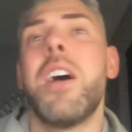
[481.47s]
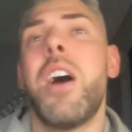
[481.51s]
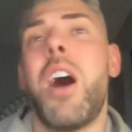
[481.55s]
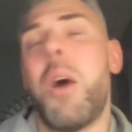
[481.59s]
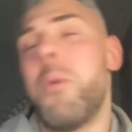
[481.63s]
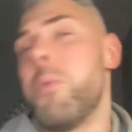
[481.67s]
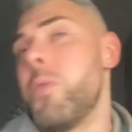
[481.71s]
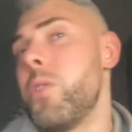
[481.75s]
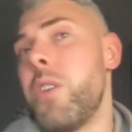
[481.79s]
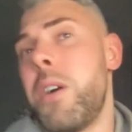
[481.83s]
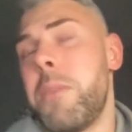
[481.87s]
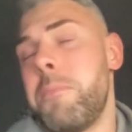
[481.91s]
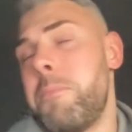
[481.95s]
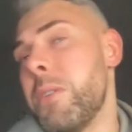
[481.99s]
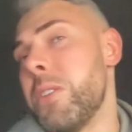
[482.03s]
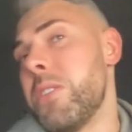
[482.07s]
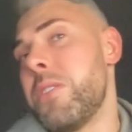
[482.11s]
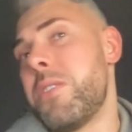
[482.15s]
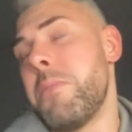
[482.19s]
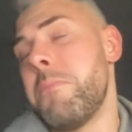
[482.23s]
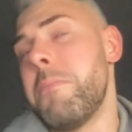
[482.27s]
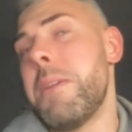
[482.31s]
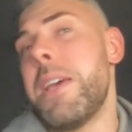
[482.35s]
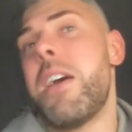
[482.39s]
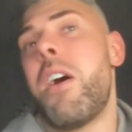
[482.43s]
But
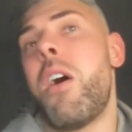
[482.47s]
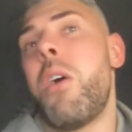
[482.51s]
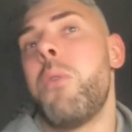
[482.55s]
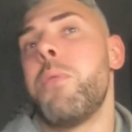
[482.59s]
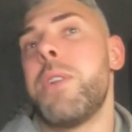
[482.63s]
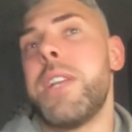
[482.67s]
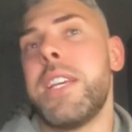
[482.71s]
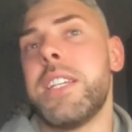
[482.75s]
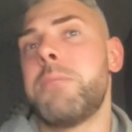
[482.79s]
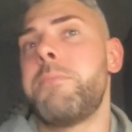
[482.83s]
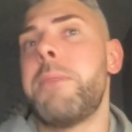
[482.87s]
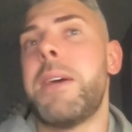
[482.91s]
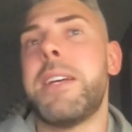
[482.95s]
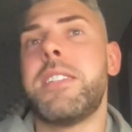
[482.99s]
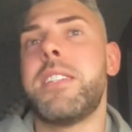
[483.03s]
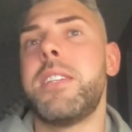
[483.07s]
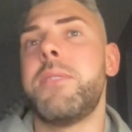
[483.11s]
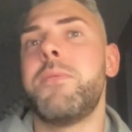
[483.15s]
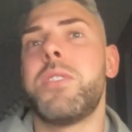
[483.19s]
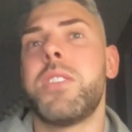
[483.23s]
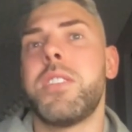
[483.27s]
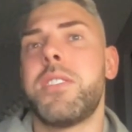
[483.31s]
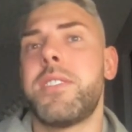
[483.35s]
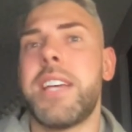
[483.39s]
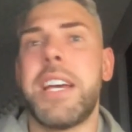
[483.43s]
to me, I would expect him
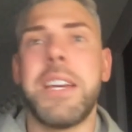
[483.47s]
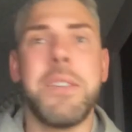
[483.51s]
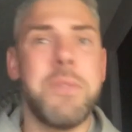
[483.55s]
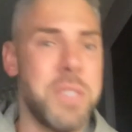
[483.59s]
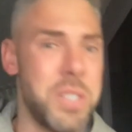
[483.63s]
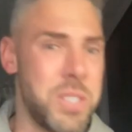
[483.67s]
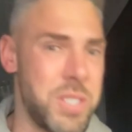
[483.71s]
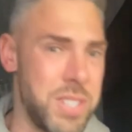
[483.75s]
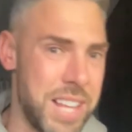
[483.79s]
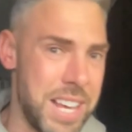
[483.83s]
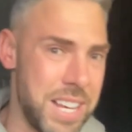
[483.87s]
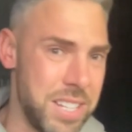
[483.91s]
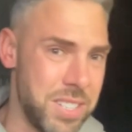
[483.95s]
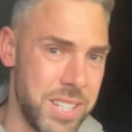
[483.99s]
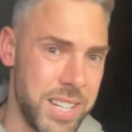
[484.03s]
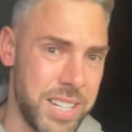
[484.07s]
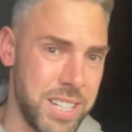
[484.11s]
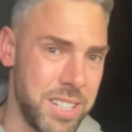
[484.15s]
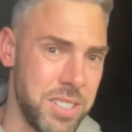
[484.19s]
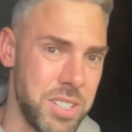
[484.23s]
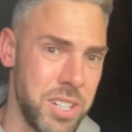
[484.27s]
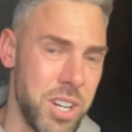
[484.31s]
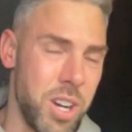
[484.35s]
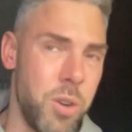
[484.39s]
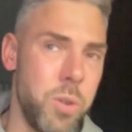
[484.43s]
to save their
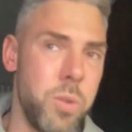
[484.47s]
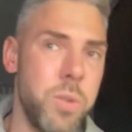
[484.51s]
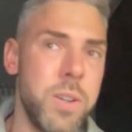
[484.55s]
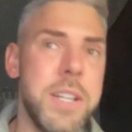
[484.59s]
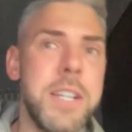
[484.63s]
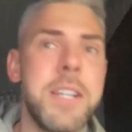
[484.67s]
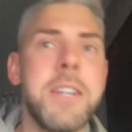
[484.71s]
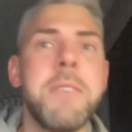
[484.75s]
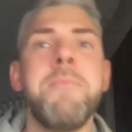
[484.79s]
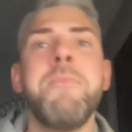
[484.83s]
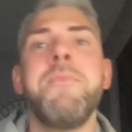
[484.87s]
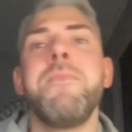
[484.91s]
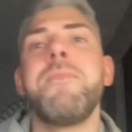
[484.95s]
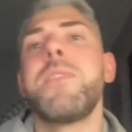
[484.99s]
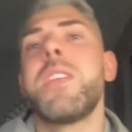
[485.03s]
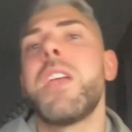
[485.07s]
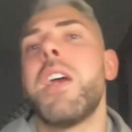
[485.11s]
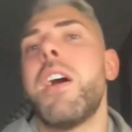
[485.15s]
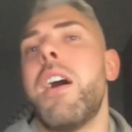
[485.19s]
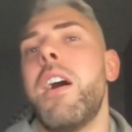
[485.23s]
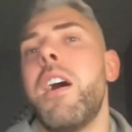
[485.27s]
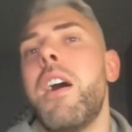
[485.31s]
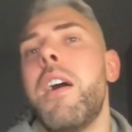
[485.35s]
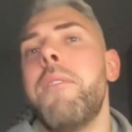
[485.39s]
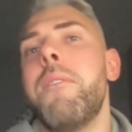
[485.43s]
second goal.
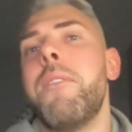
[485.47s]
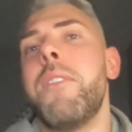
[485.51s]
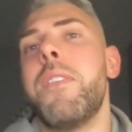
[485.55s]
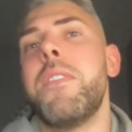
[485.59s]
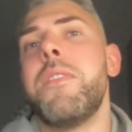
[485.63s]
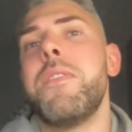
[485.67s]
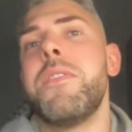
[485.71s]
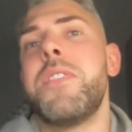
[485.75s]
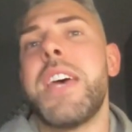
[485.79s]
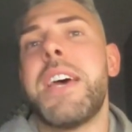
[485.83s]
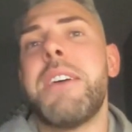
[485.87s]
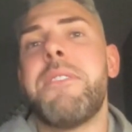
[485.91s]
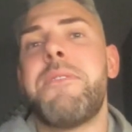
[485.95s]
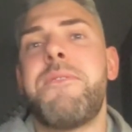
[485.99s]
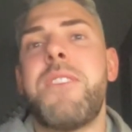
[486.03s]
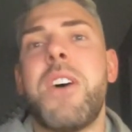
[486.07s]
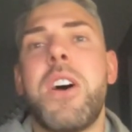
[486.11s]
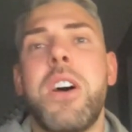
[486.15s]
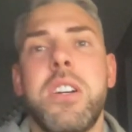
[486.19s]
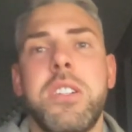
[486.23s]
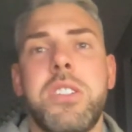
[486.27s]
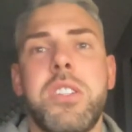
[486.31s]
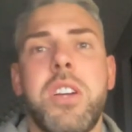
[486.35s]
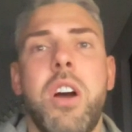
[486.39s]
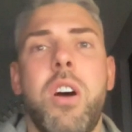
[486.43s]
Their
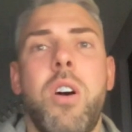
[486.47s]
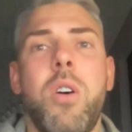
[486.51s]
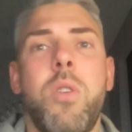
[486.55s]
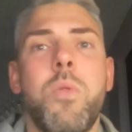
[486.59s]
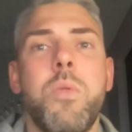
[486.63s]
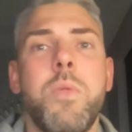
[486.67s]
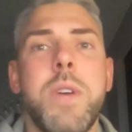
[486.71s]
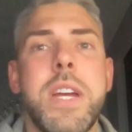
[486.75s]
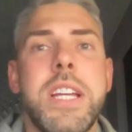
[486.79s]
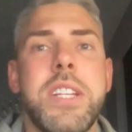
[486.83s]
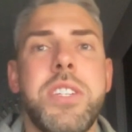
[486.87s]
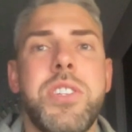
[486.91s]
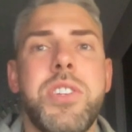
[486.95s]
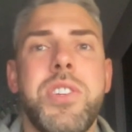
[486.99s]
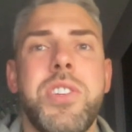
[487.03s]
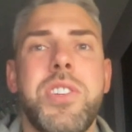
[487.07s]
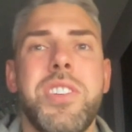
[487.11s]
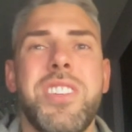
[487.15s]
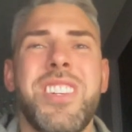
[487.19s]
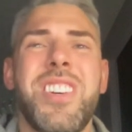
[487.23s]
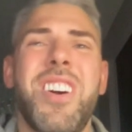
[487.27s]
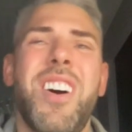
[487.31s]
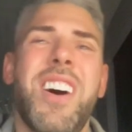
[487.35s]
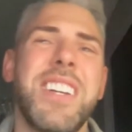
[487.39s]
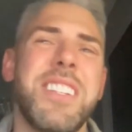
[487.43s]
third goal, which
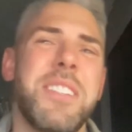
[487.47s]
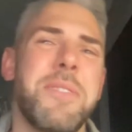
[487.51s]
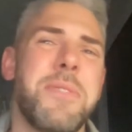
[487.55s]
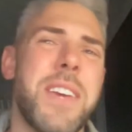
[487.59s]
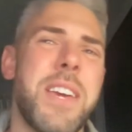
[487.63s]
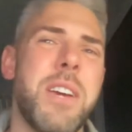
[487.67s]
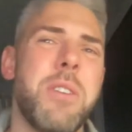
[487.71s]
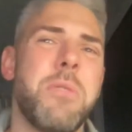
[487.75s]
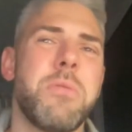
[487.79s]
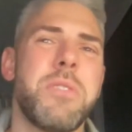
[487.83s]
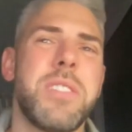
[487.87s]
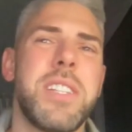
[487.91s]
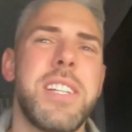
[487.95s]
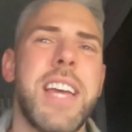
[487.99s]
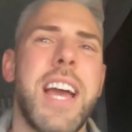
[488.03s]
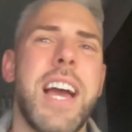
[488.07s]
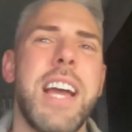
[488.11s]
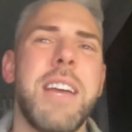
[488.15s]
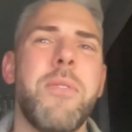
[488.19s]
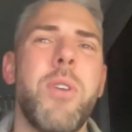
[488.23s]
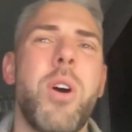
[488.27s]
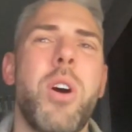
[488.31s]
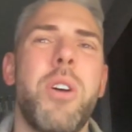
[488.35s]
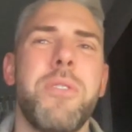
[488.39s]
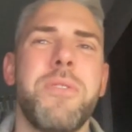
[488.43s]
kind of kills the
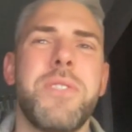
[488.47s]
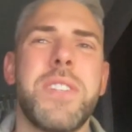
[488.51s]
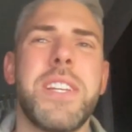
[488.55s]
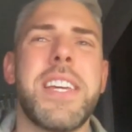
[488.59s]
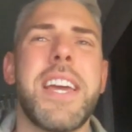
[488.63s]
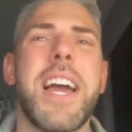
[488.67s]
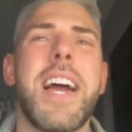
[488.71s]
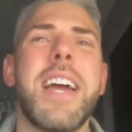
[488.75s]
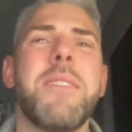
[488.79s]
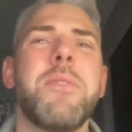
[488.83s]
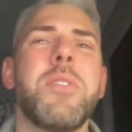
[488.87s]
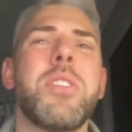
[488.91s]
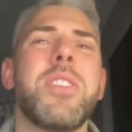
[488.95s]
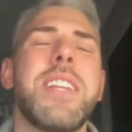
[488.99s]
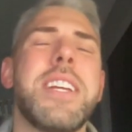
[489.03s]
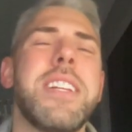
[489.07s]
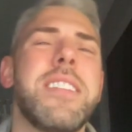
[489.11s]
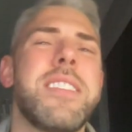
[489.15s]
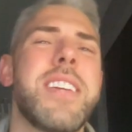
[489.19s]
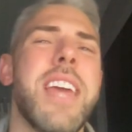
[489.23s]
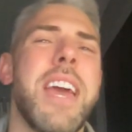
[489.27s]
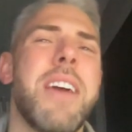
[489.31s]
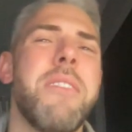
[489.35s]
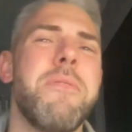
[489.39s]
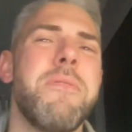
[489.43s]
game off. The game did
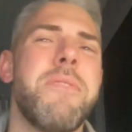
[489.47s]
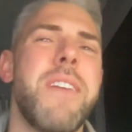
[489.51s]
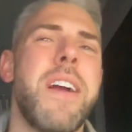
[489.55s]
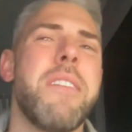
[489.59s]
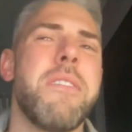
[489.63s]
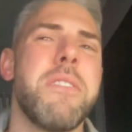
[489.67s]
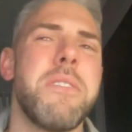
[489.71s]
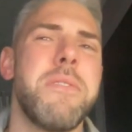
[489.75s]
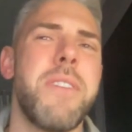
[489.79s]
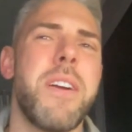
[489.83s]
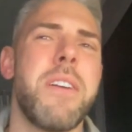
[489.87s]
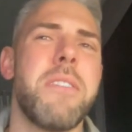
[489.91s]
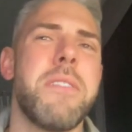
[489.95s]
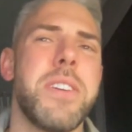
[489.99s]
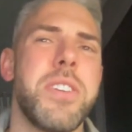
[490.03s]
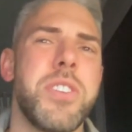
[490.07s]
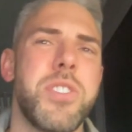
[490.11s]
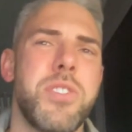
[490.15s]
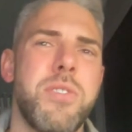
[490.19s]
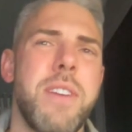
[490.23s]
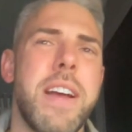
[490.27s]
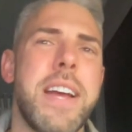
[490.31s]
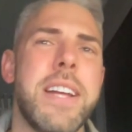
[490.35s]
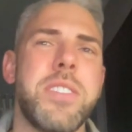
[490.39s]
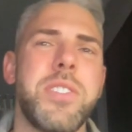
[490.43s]
get very, very
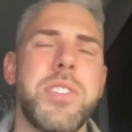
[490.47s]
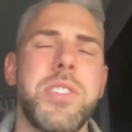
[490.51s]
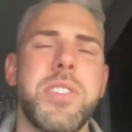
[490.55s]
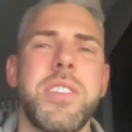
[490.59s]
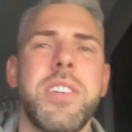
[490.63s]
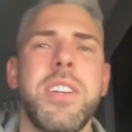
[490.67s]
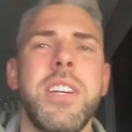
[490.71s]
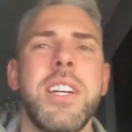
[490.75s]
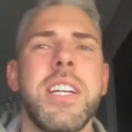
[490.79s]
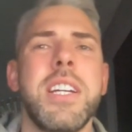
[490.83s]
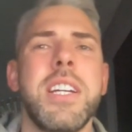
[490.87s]
stretched.